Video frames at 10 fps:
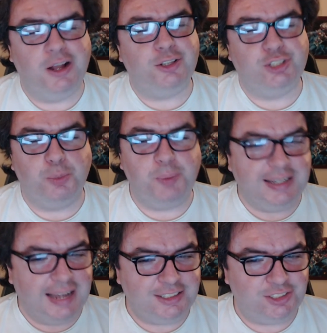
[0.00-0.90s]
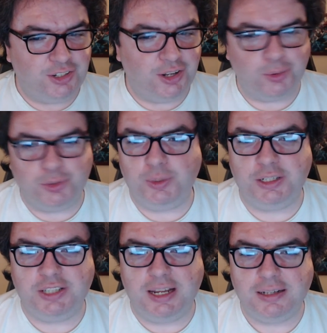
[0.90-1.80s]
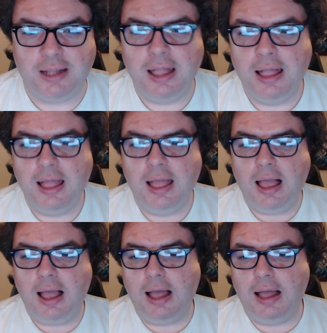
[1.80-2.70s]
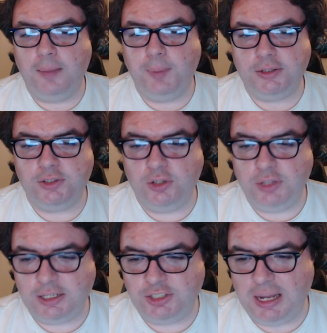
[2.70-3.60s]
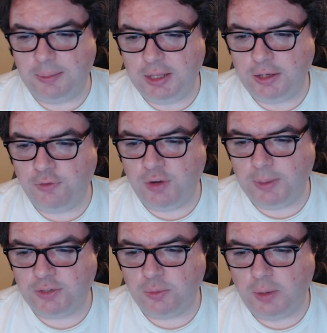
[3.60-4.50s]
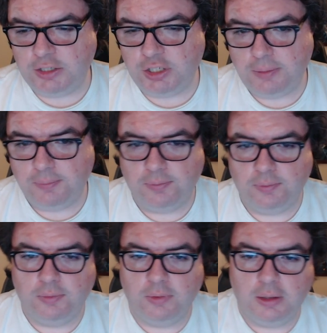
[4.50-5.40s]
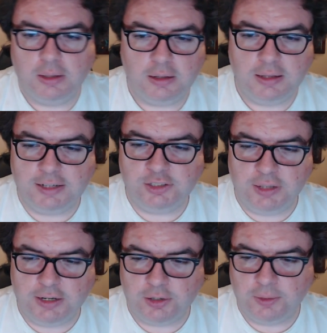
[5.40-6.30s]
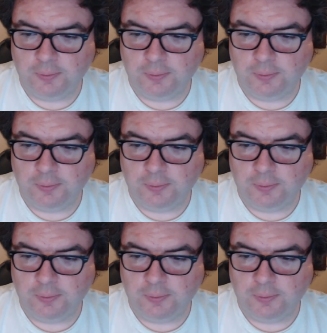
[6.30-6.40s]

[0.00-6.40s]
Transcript: also be nice to know to an extent. Uh, but until next time, thank you very much for watching. Catch you later.